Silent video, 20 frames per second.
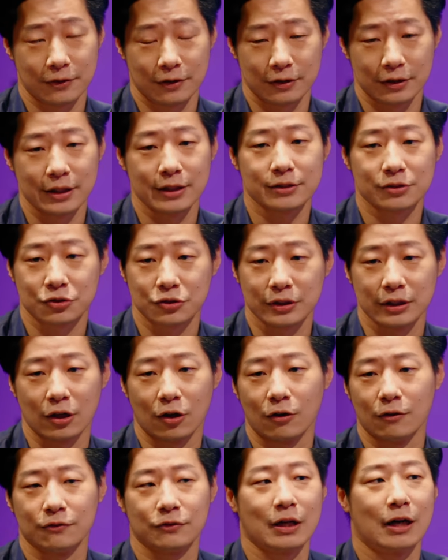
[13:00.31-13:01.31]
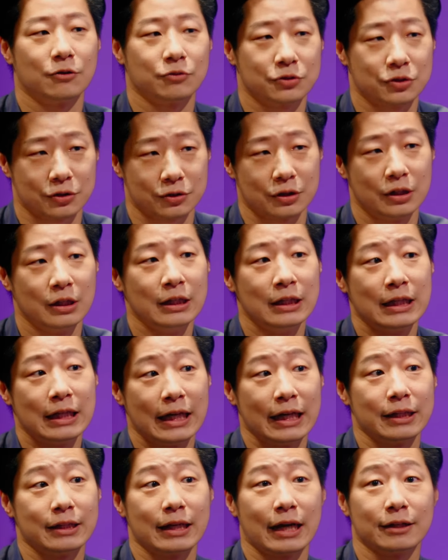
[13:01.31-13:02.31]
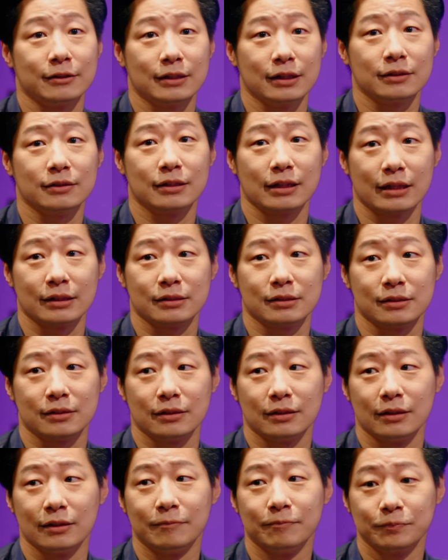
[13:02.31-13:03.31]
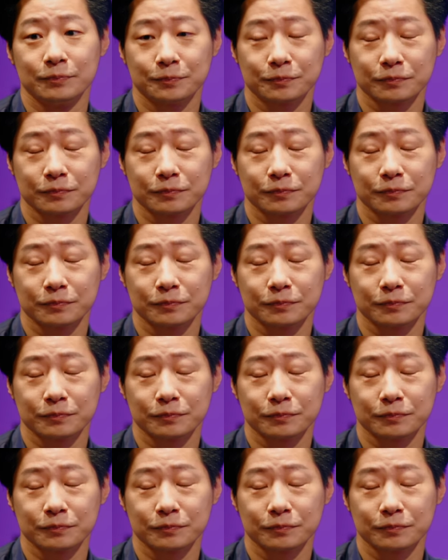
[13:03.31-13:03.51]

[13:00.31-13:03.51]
the history of culture. And I think that's the